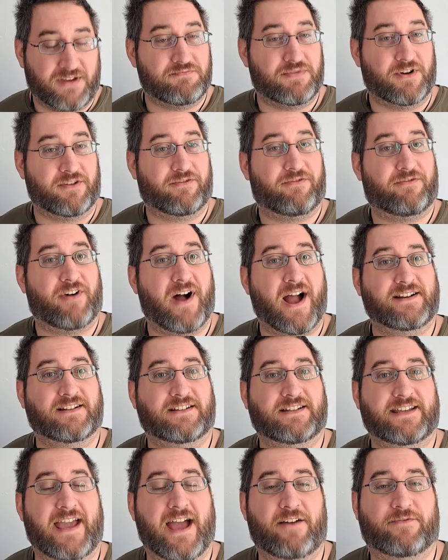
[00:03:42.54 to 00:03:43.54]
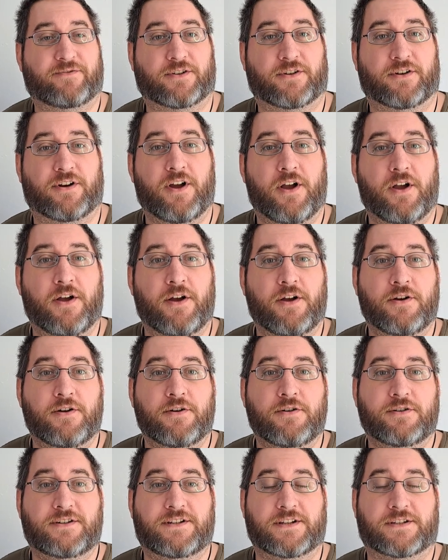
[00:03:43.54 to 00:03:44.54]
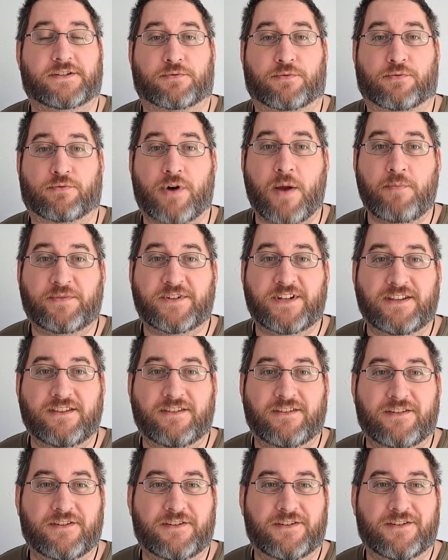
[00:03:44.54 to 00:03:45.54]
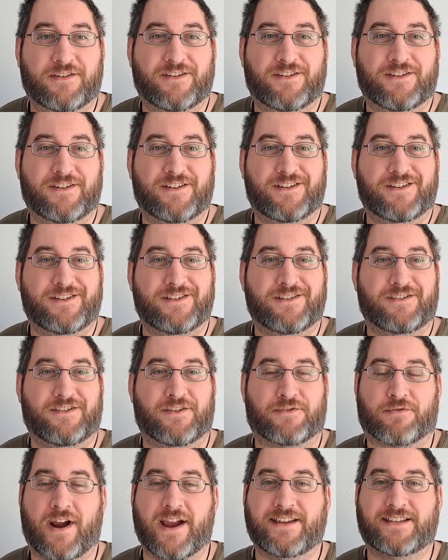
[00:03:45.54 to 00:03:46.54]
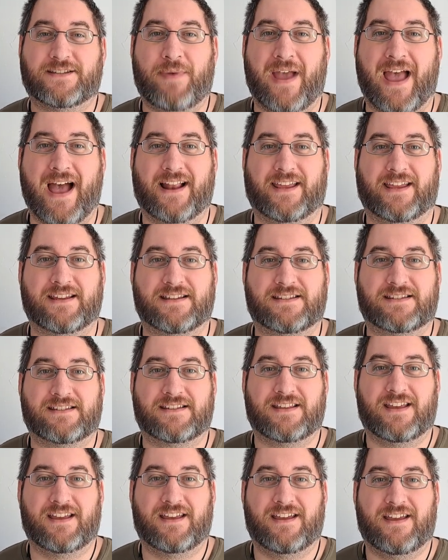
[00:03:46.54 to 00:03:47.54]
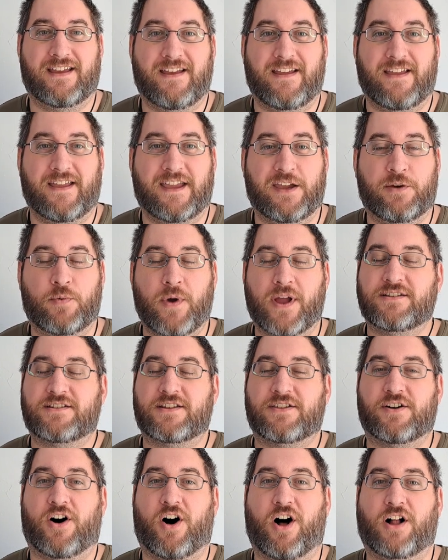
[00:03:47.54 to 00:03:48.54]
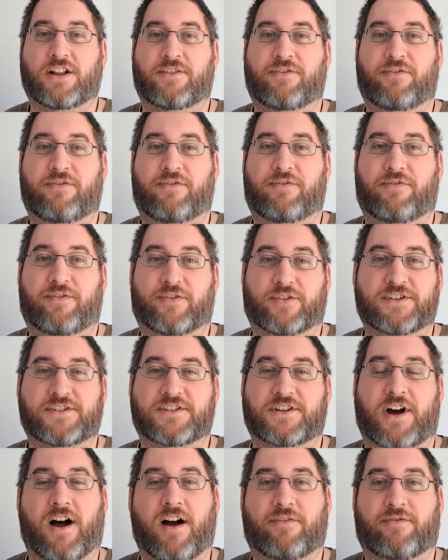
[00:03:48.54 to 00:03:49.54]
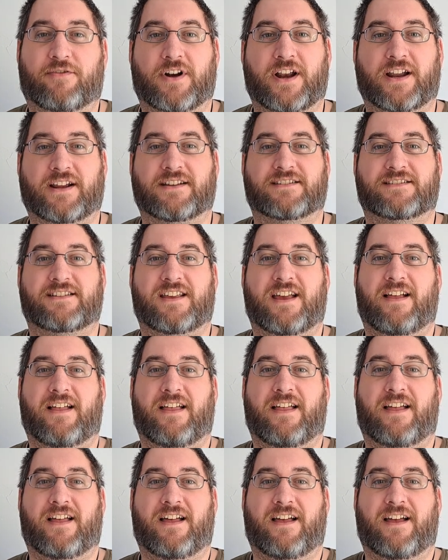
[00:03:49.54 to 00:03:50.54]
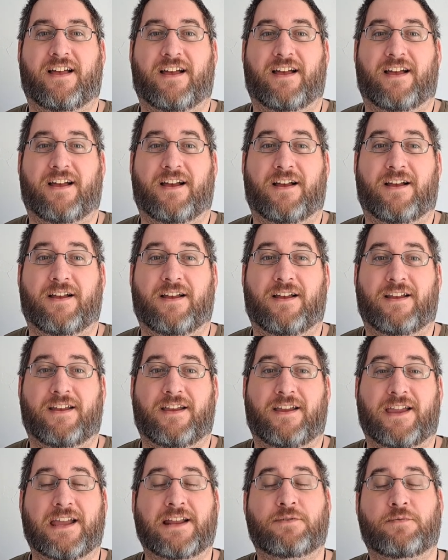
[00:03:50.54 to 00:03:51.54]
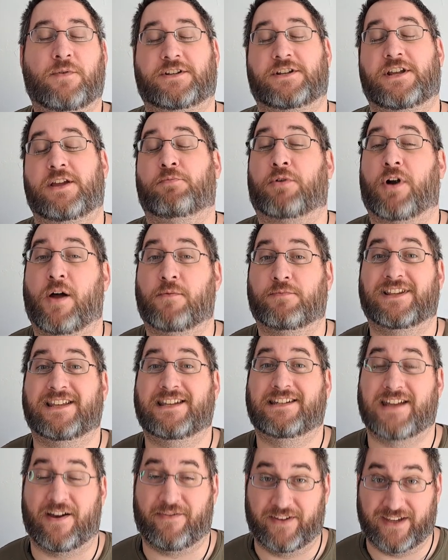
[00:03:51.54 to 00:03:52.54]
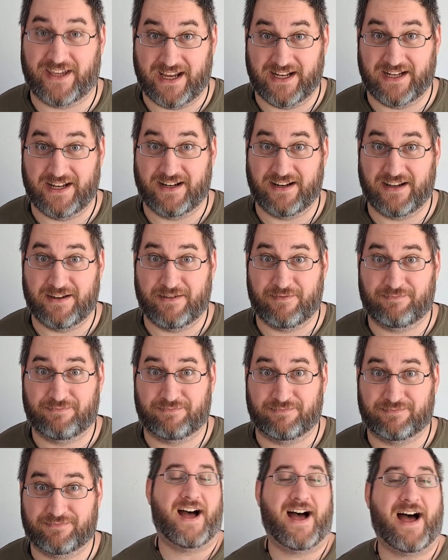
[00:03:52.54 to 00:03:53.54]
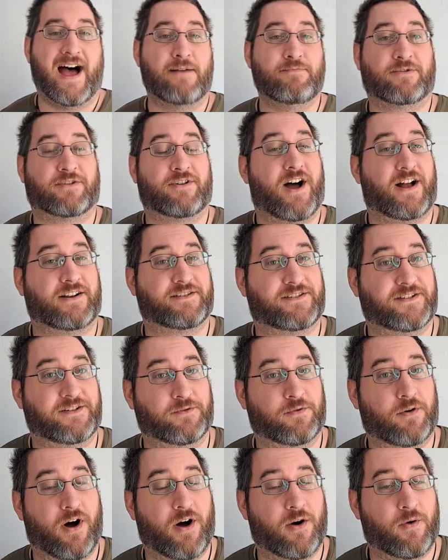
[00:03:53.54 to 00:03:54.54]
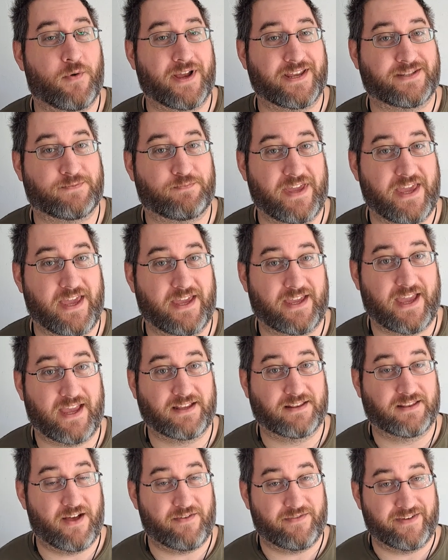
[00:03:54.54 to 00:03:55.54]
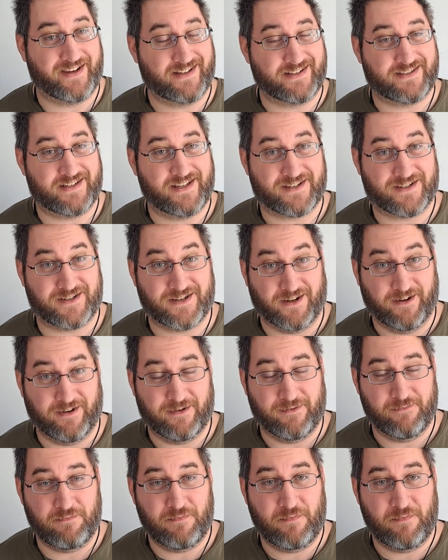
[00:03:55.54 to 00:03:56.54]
But finally, after disrupting the rice paddies, he went to the Hall of First Offerings, in which he promptly defecated. Amaterasu, always being a loving sister,